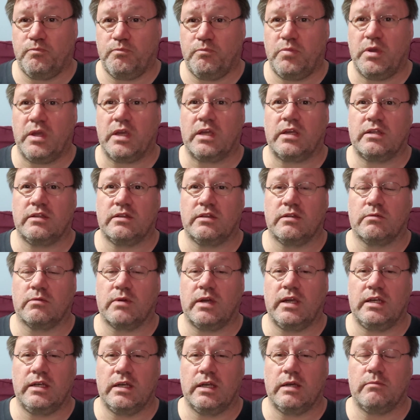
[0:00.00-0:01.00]
pick the
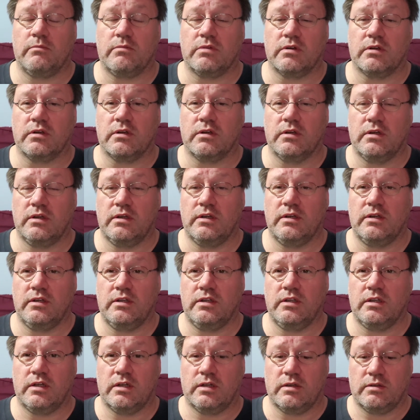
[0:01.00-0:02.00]
right number,
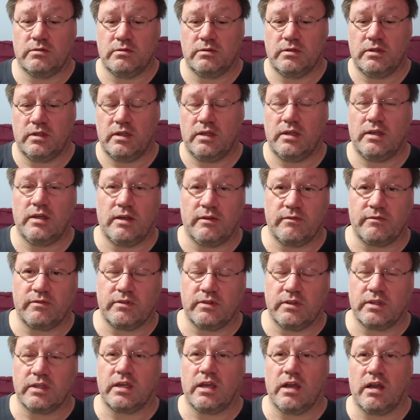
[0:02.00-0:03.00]
of
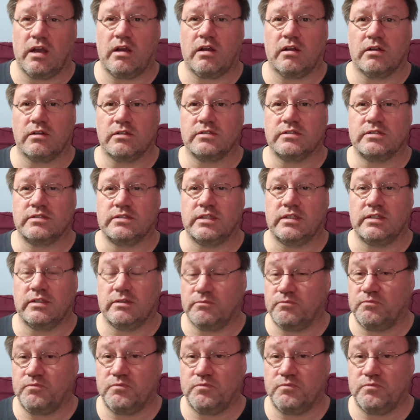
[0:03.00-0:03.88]
the cards, then